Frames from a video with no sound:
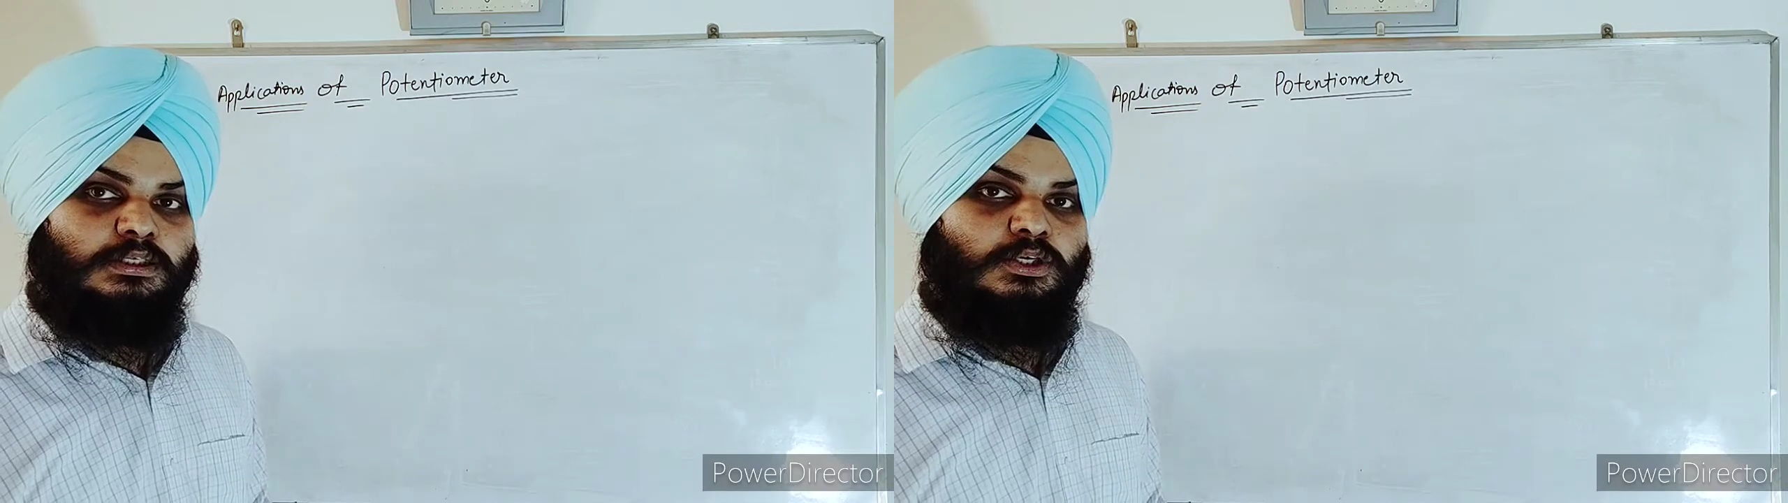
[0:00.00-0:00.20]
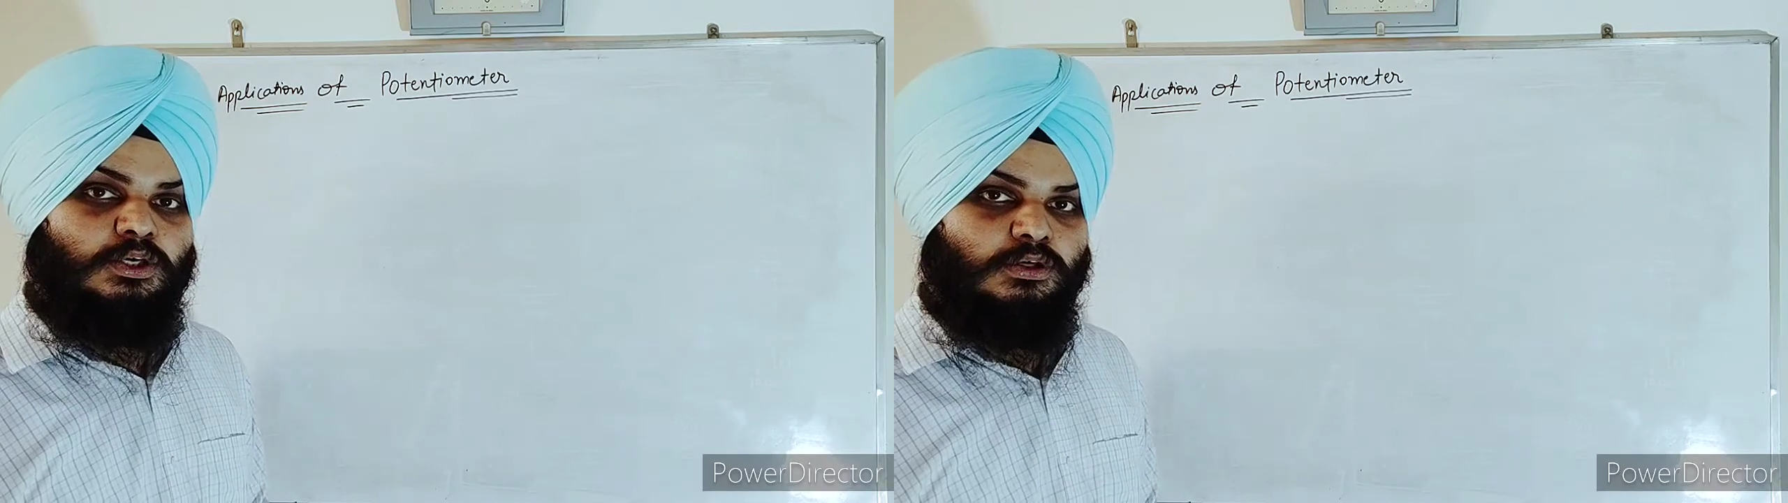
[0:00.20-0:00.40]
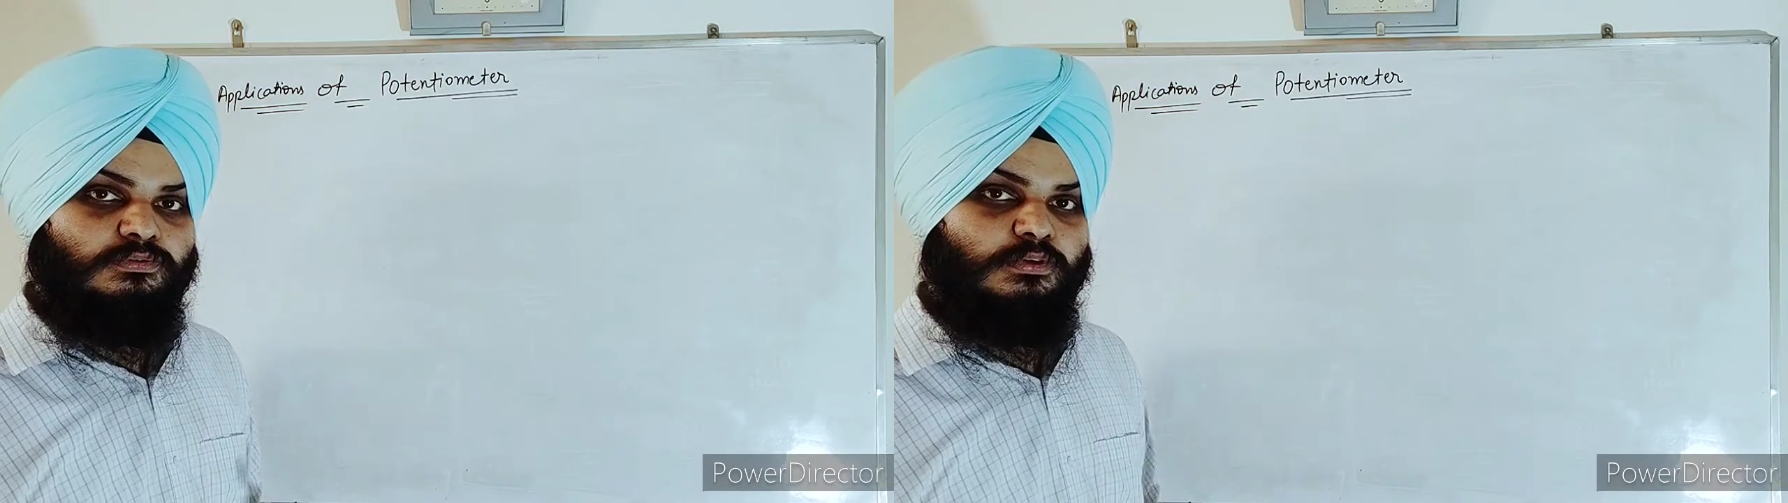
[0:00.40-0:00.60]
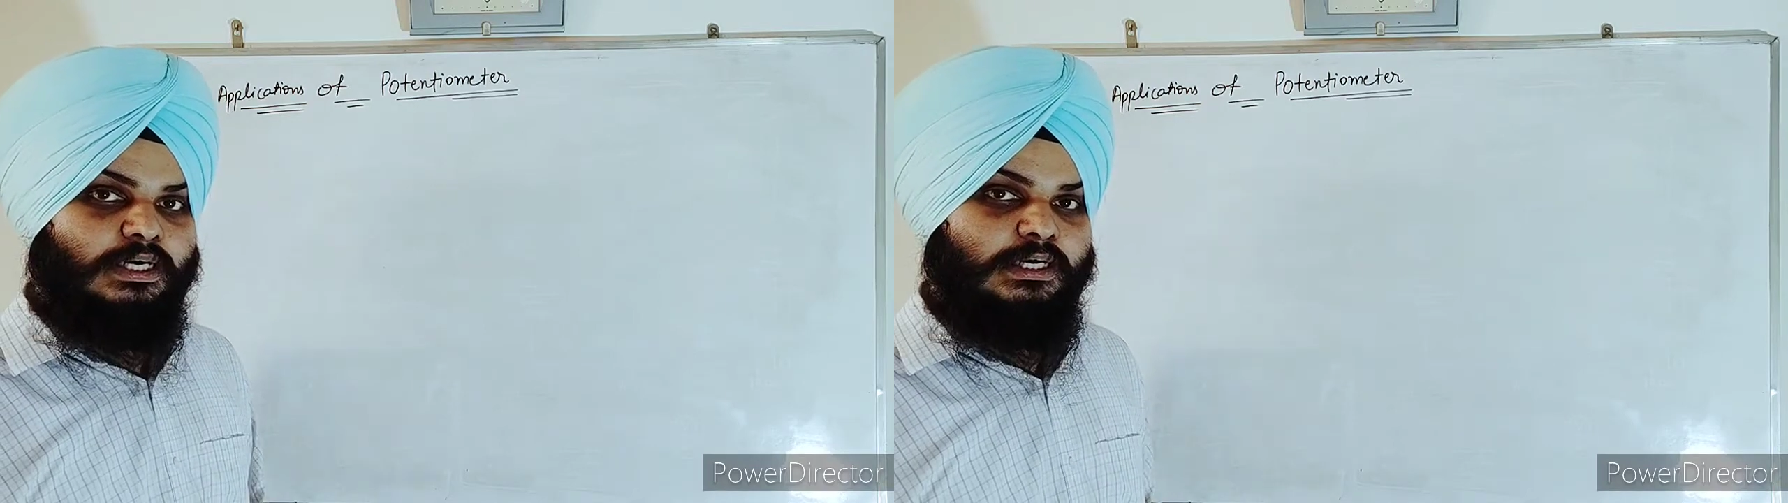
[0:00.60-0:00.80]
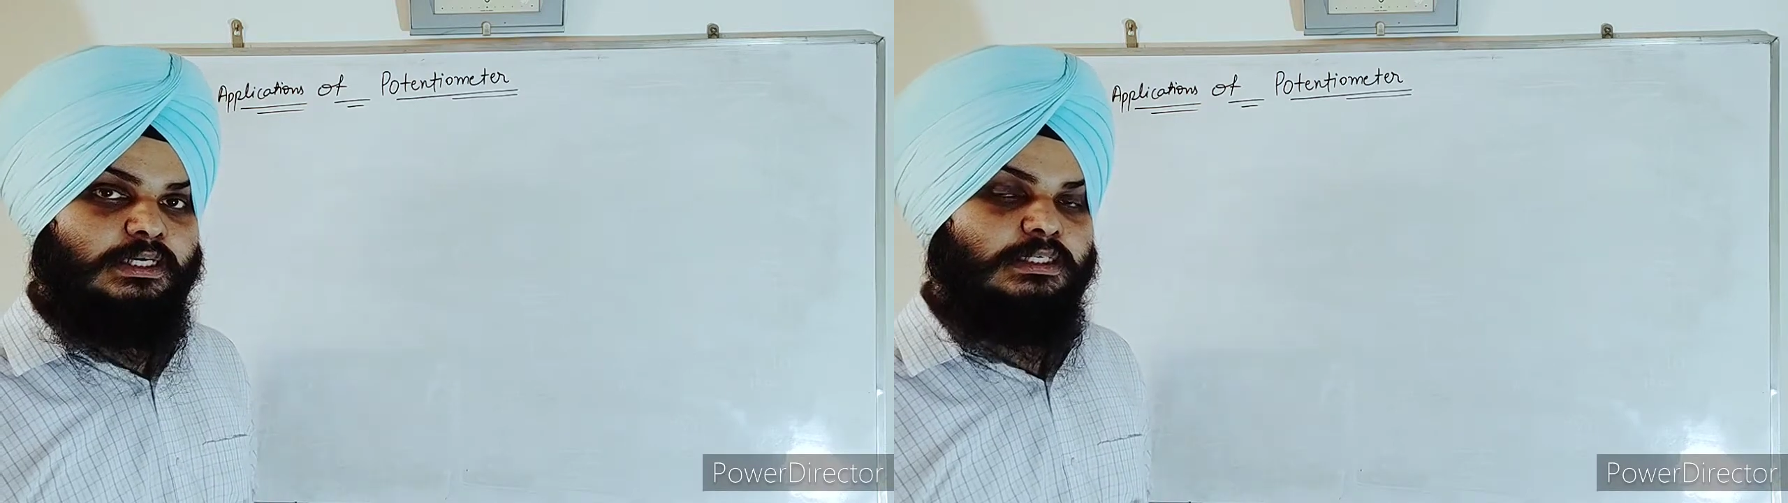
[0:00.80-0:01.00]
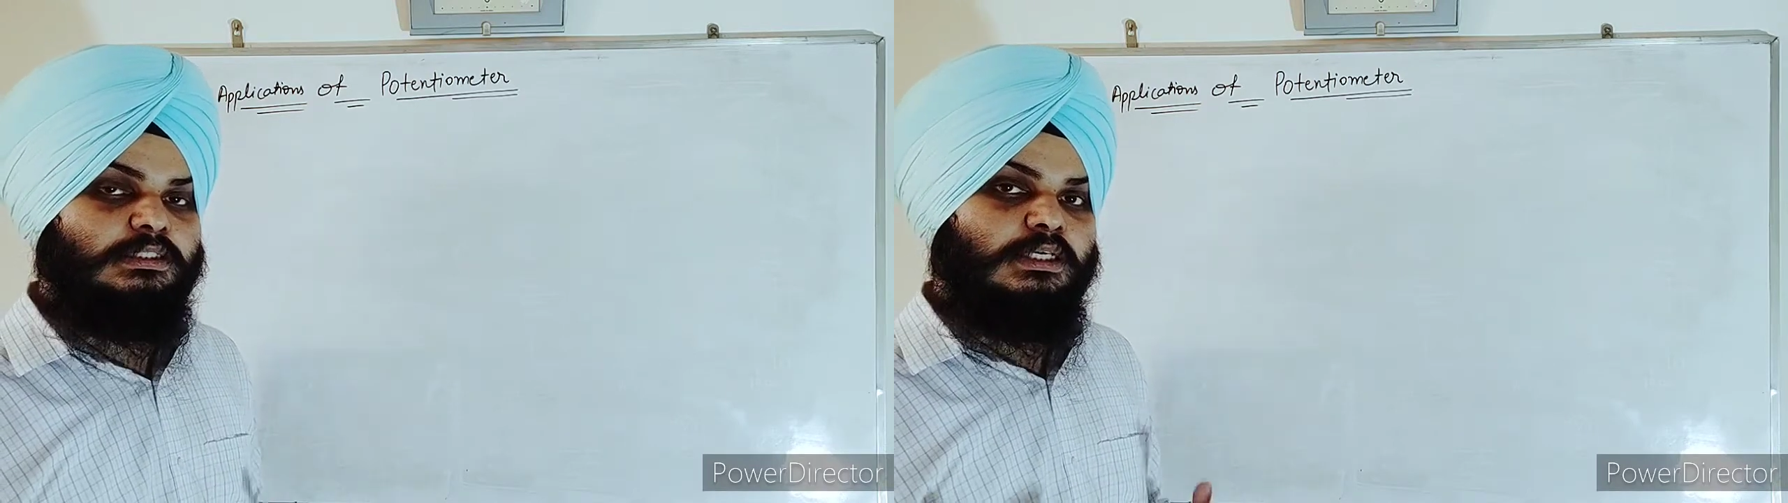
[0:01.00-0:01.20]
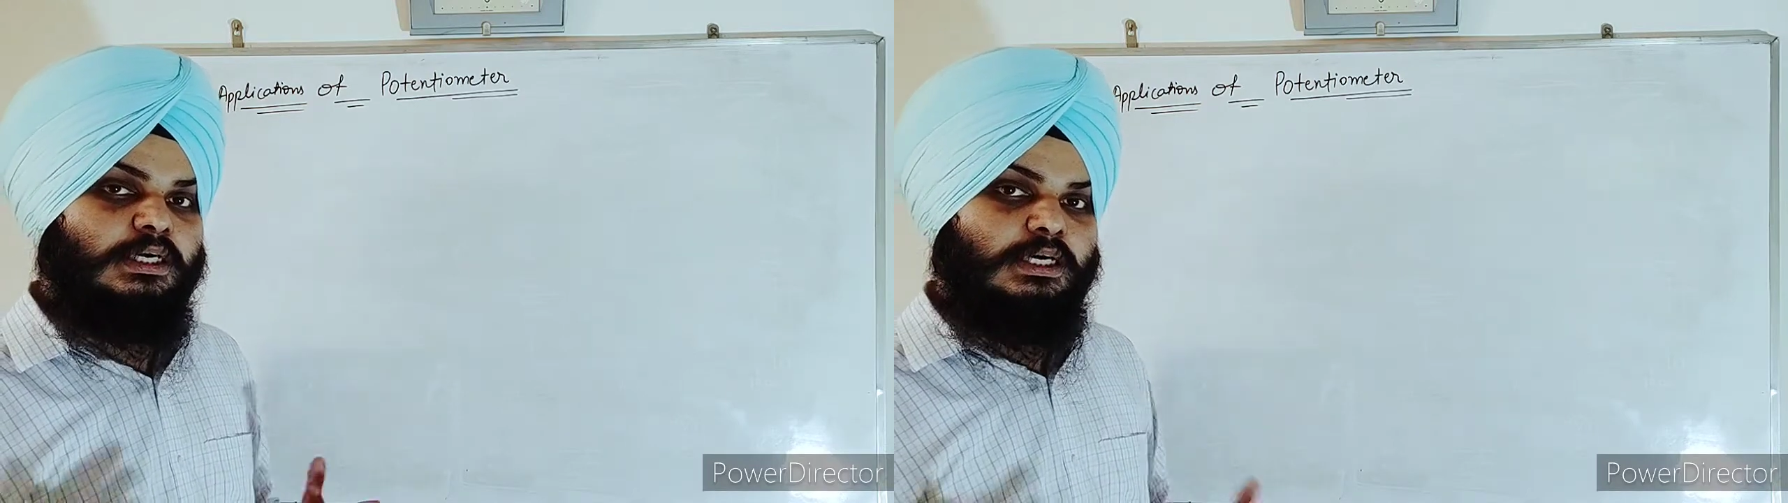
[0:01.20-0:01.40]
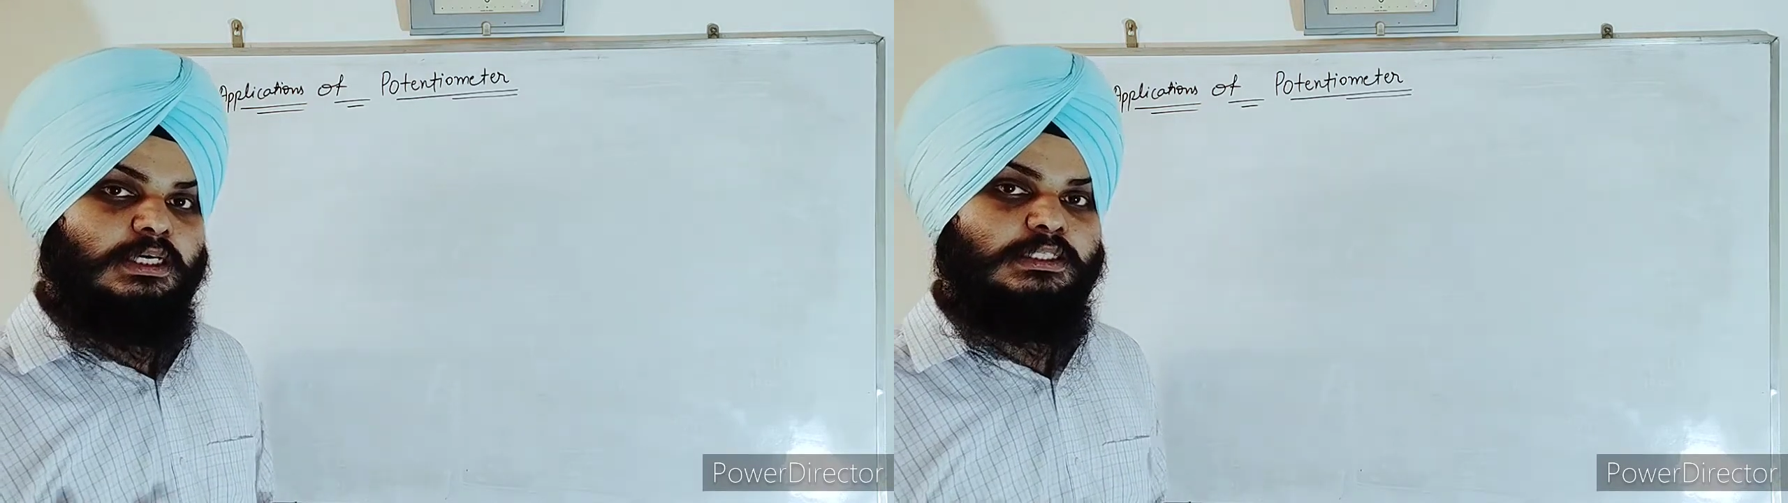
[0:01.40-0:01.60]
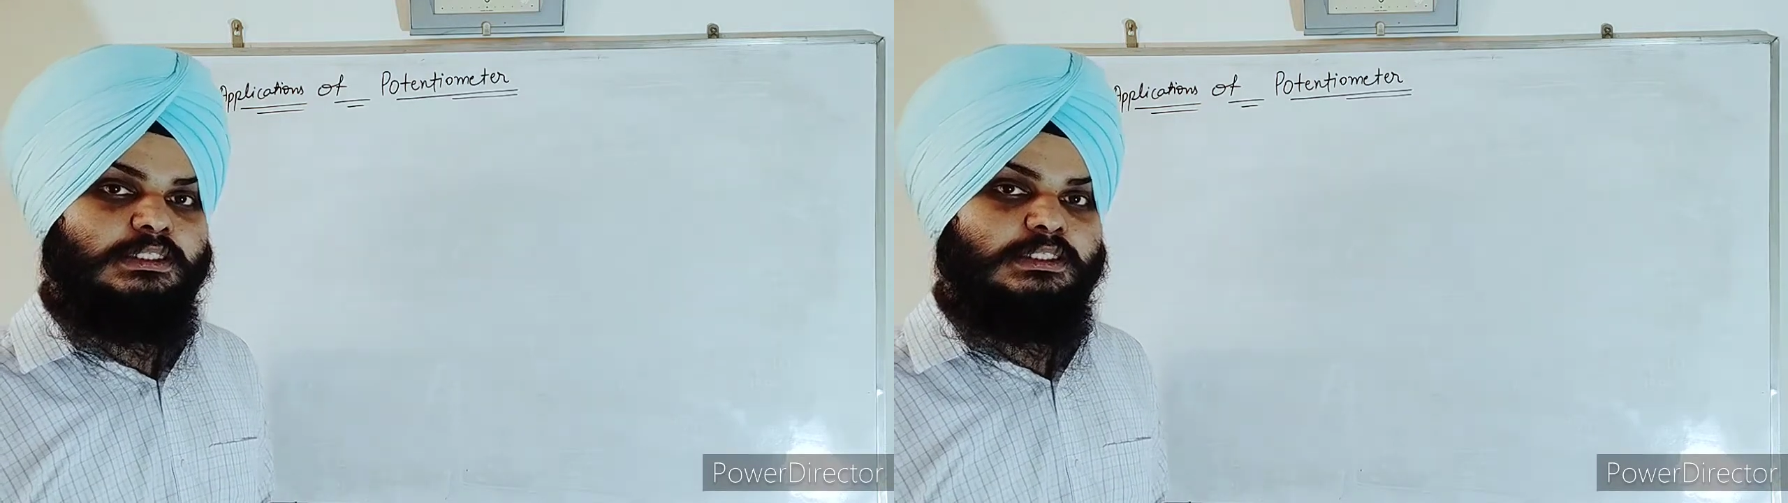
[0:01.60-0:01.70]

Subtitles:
of wire 100